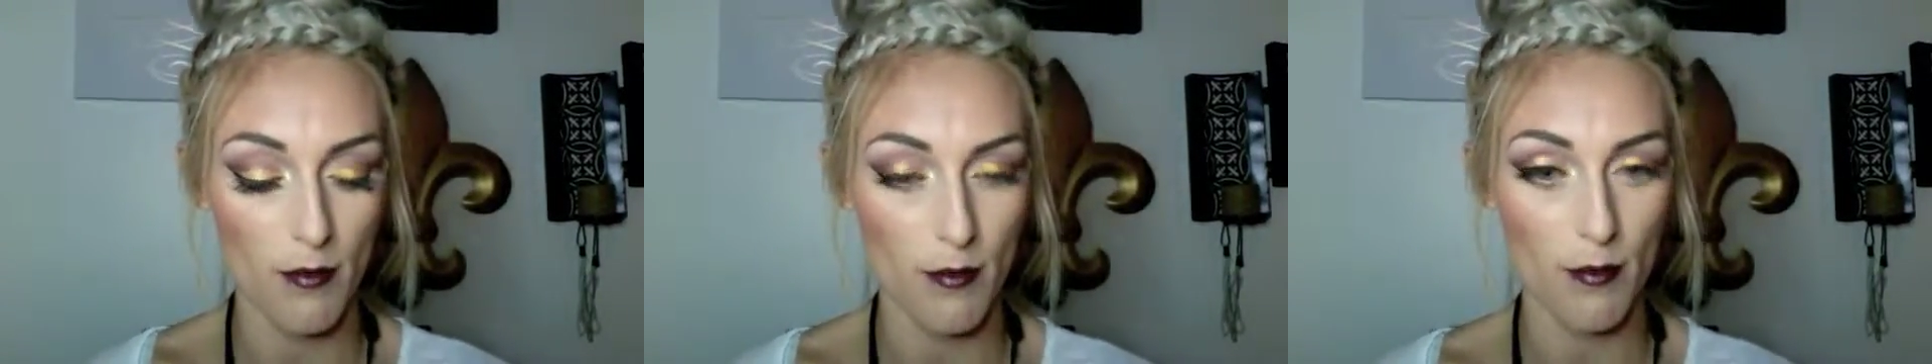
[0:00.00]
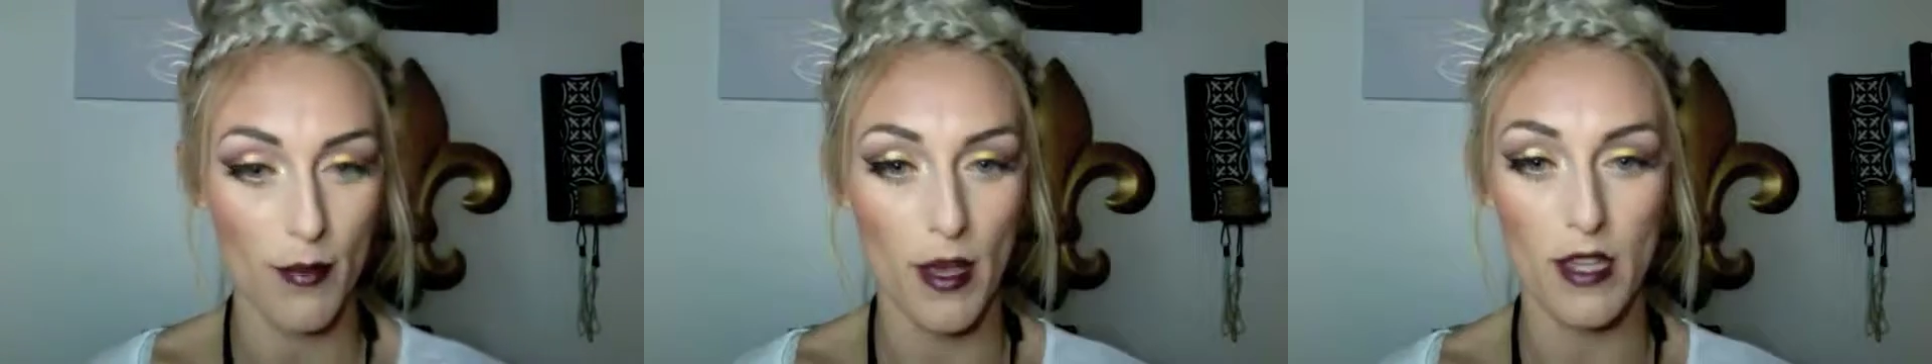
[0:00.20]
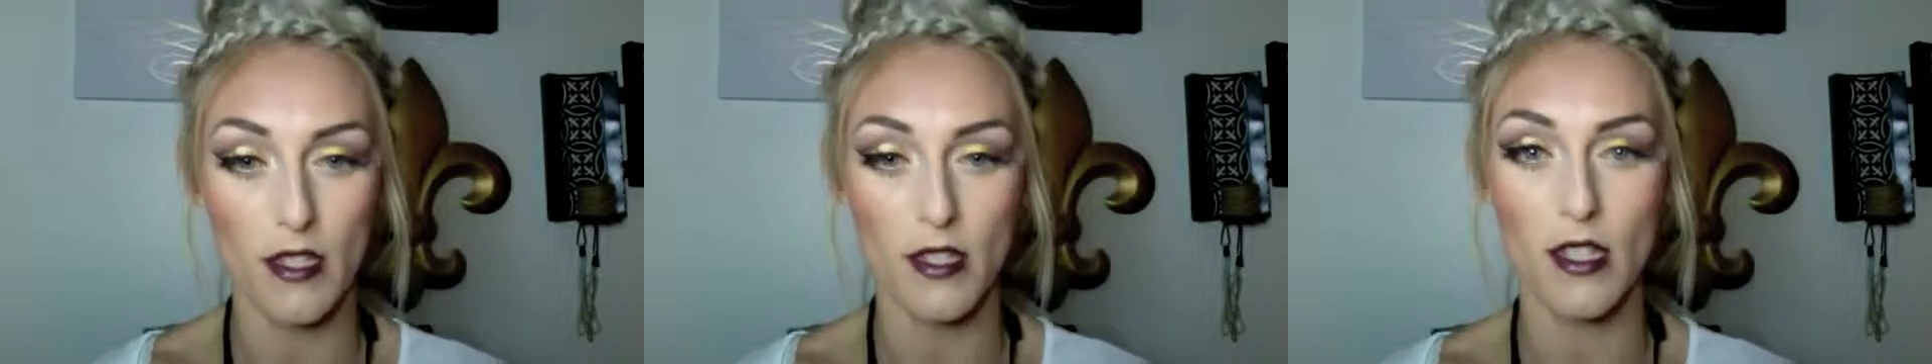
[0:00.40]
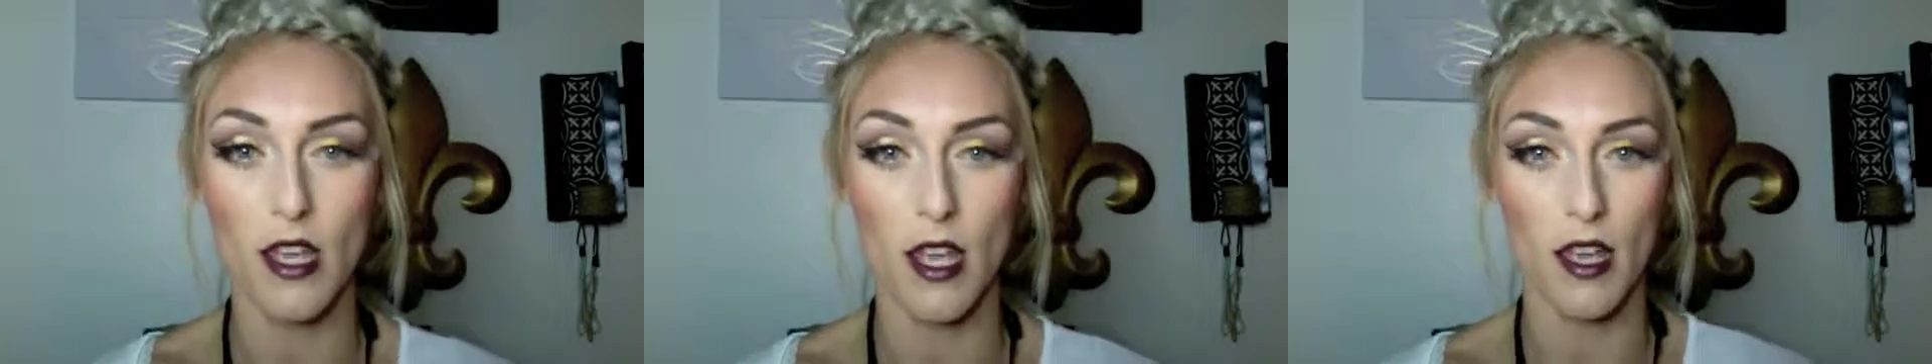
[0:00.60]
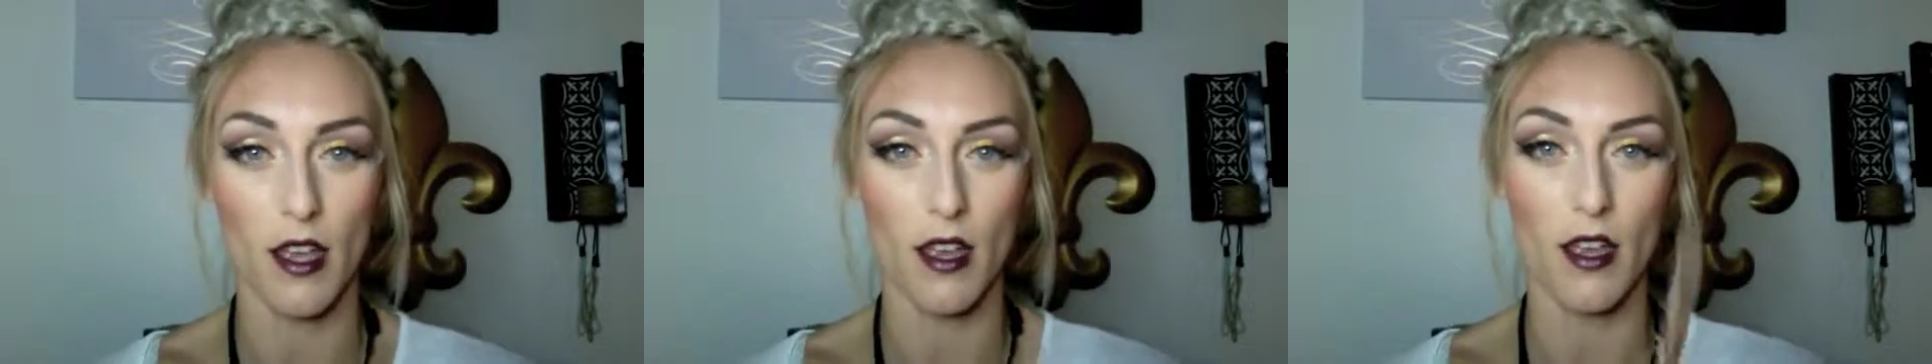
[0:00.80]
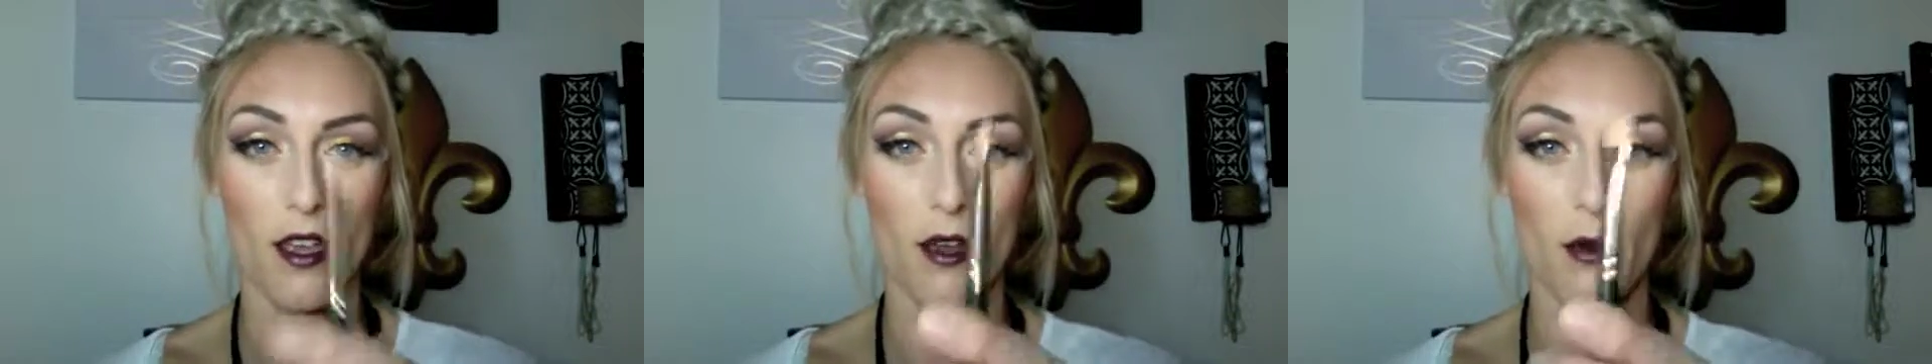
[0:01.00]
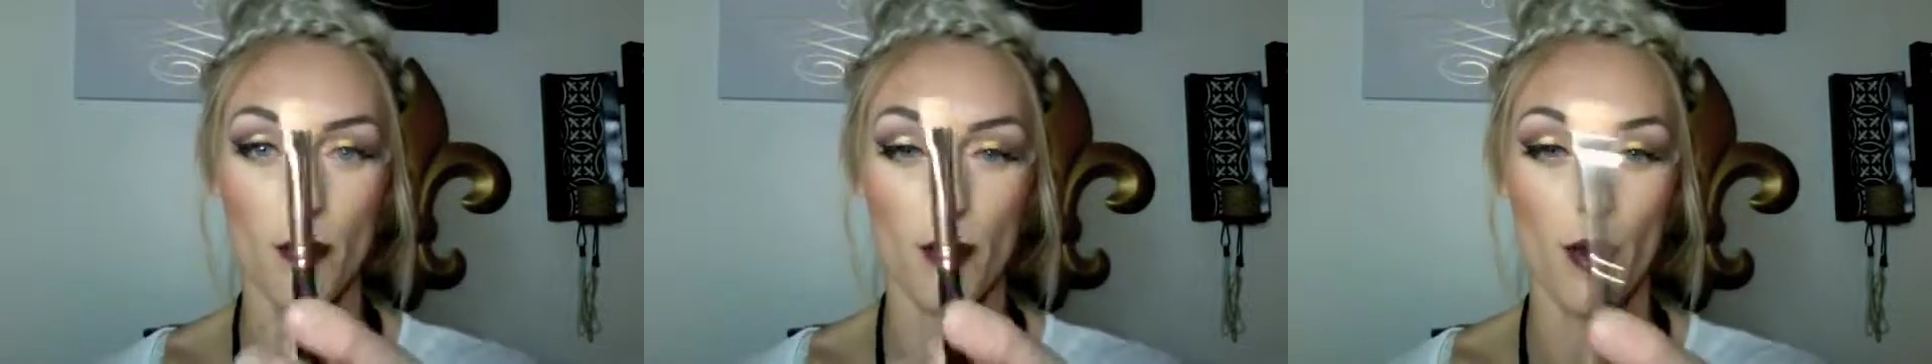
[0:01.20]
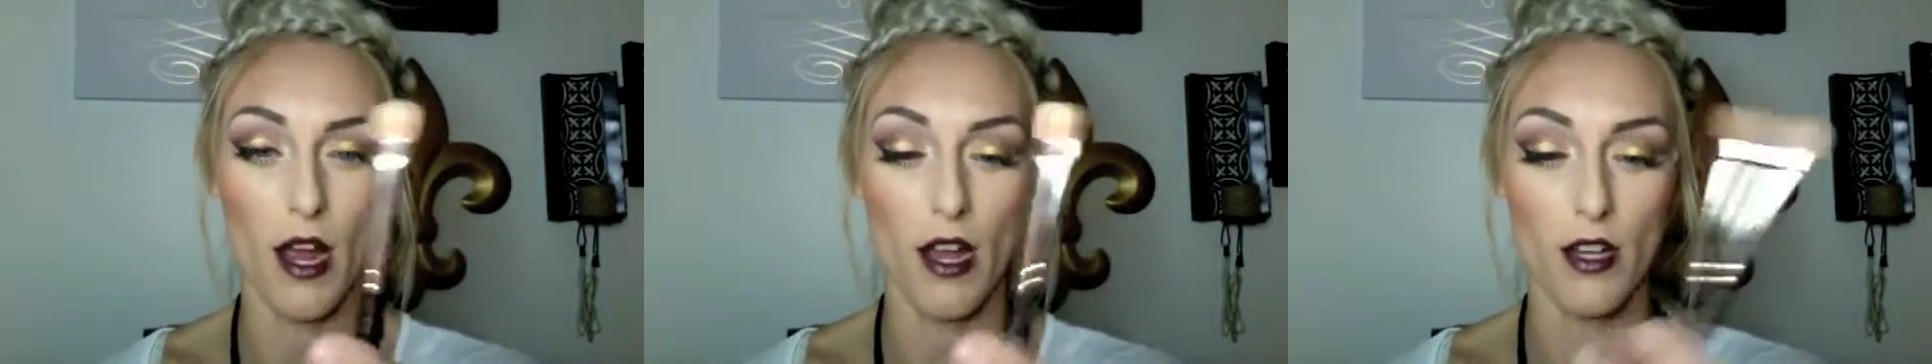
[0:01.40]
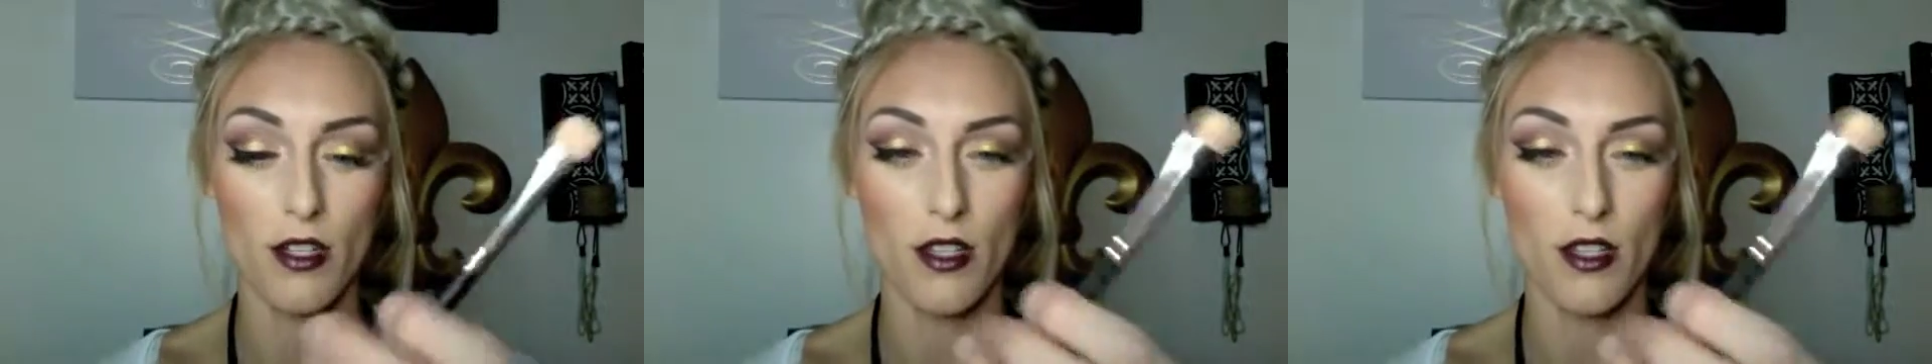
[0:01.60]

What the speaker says: basic brush.